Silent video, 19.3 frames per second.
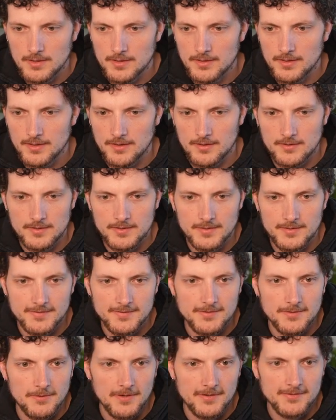Yeah, here's
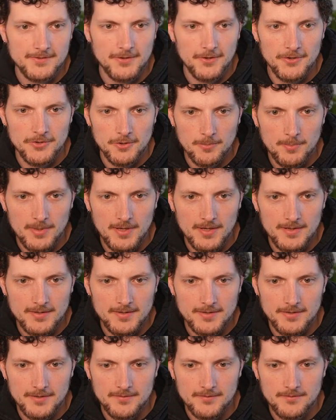the Rust audio
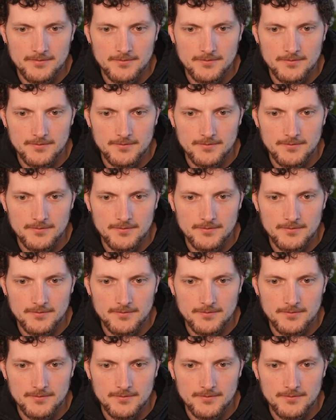plugin.